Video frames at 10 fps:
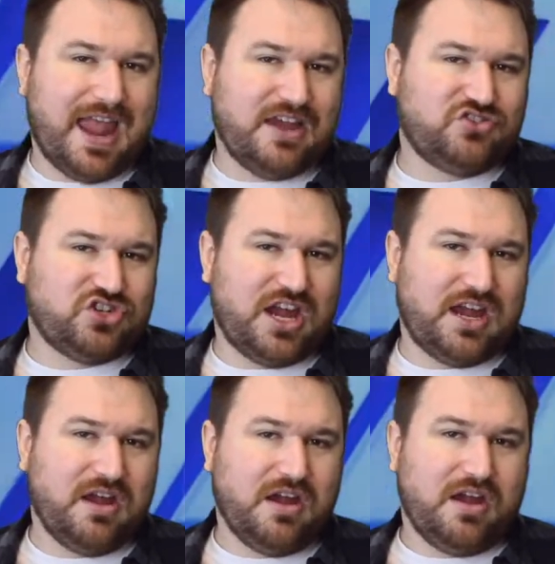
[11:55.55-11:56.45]

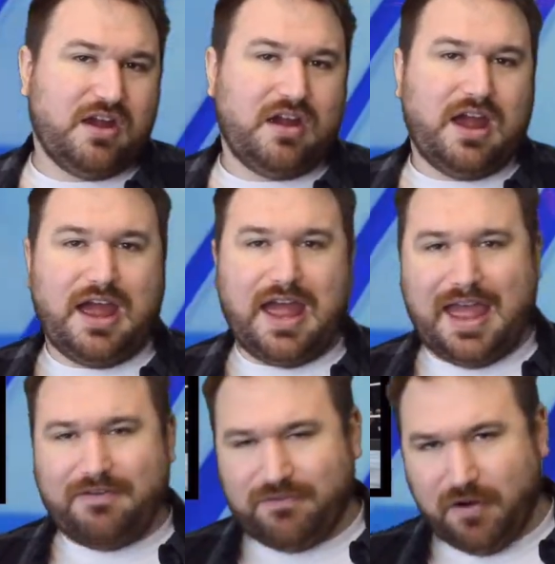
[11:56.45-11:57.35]
AJ
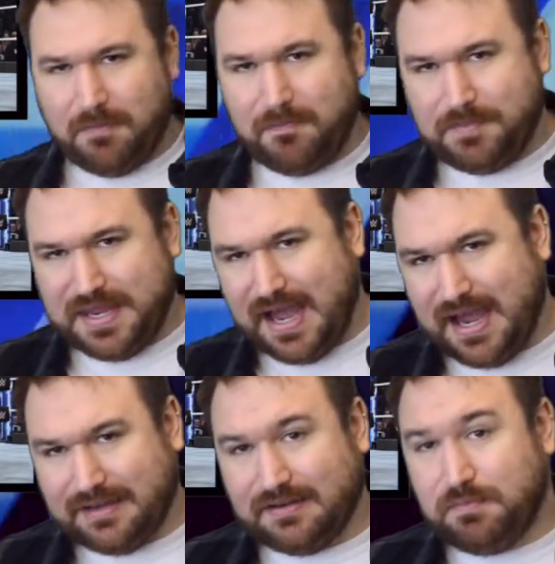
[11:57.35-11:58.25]
from
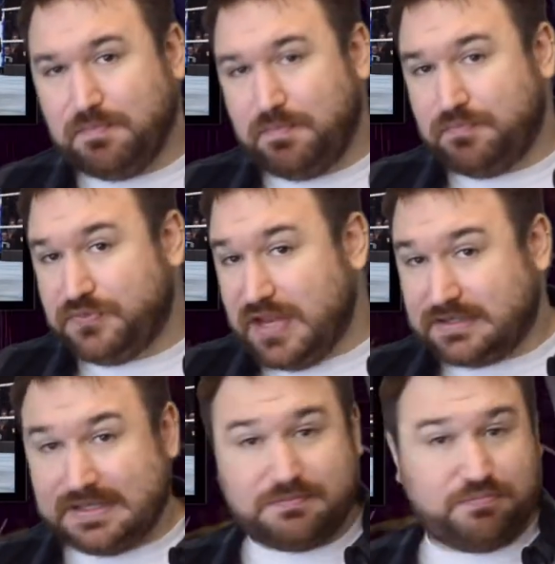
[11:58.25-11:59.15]
behind.
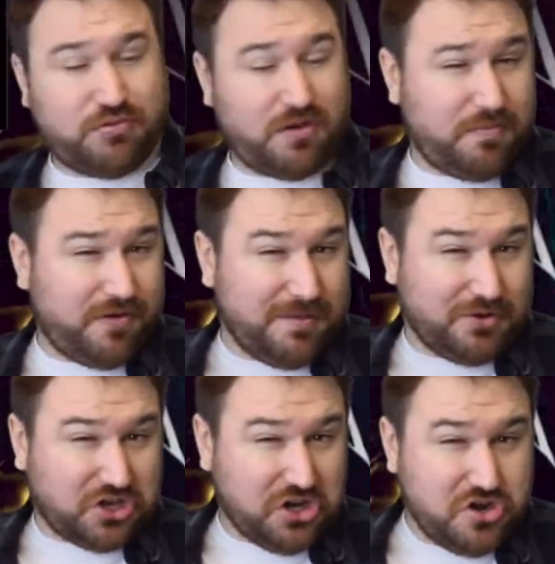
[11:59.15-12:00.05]
This is pretty
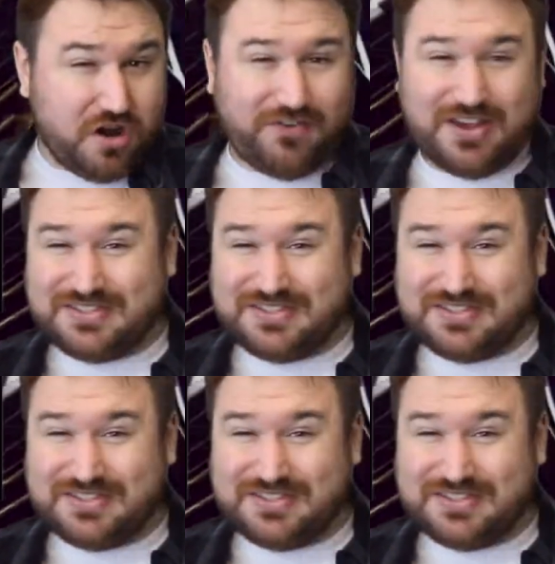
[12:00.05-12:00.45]
much another